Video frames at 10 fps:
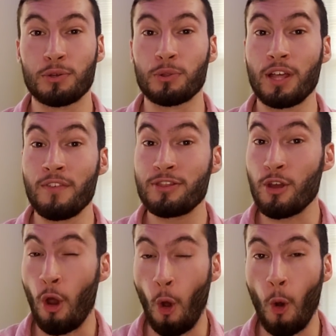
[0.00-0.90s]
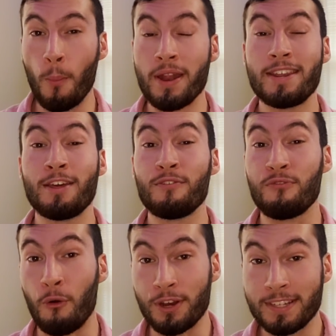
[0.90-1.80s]
who live at their home into their
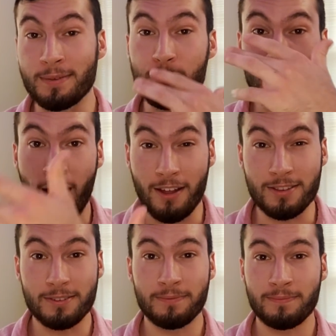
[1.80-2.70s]
40s and beyond.